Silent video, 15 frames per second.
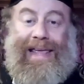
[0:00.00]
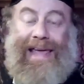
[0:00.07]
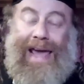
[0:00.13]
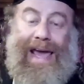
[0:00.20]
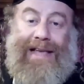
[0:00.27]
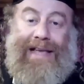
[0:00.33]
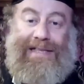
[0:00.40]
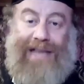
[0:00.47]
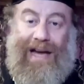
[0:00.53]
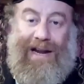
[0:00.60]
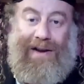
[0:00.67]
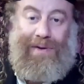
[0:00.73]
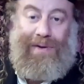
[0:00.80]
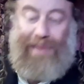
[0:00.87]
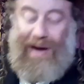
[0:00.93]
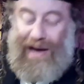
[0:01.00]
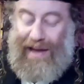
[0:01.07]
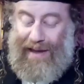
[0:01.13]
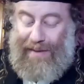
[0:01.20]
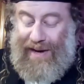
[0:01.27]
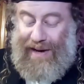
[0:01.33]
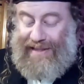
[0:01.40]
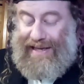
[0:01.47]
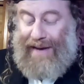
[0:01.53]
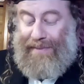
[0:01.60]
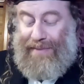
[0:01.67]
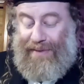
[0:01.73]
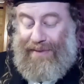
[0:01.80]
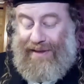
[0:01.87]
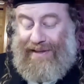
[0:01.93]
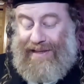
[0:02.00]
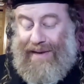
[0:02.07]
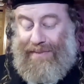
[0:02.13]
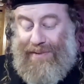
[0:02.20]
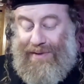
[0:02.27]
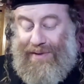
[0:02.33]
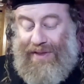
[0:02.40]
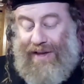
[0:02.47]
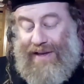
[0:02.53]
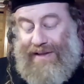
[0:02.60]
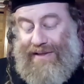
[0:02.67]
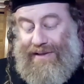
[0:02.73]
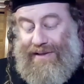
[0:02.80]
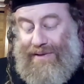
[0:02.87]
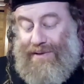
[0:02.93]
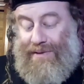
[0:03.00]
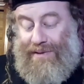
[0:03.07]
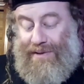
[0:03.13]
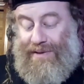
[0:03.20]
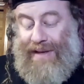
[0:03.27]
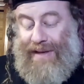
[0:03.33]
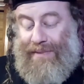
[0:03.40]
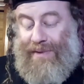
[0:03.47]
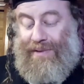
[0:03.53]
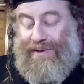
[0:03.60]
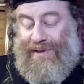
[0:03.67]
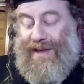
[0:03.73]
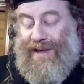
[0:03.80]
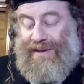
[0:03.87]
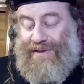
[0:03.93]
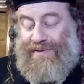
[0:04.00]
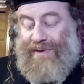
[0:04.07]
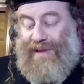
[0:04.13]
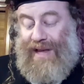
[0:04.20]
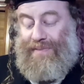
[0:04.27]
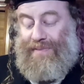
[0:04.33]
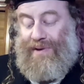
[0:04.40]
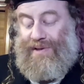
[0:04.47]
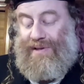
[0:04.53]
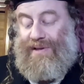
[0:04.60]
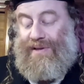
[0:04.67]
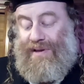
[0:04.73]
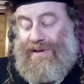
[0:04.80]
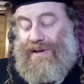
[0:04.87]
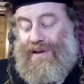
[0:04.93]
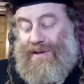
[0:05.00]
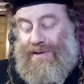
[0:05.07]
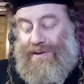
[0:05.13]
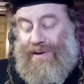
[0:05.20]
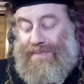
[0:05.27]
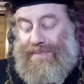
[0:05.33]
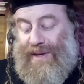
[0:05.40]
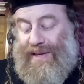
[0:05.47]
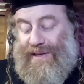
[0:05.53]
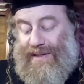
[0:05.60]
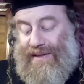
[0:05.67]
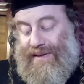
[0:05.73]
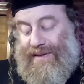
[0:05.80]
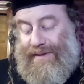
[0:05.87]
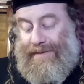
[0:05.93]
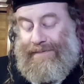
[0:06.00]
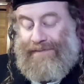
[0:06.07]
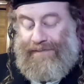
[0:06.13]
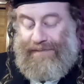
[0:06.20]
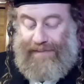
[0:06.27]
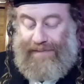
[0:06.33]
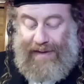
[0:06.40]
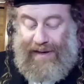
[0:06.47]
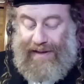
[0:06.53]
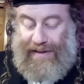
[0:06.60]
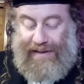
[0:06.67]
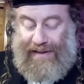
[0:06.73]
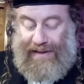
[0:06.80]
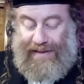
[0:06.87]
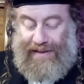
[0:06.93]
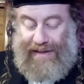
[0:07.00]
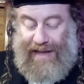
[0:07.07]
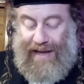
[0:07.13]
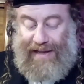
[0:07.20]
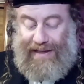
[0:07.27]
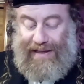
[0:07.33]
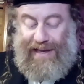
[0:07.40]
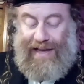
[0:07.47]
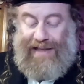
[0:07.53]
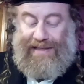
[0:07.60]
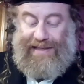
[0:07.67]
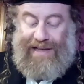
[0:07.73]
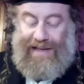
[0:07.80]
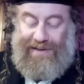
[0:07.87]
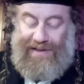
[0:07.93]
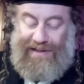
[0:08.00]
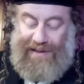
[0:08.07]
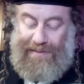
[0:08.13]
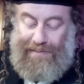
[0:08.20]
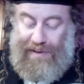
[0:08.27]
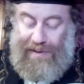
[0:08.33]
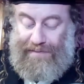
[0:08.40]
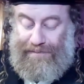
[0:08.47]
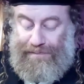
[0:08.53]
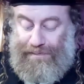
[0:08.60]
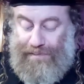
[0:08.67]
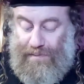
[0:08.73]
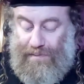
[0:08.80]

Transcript: cakes, I don't know, buy buy some, some good things, do, do some good things for that person to appease, right? It's not, uh, it's not so simple.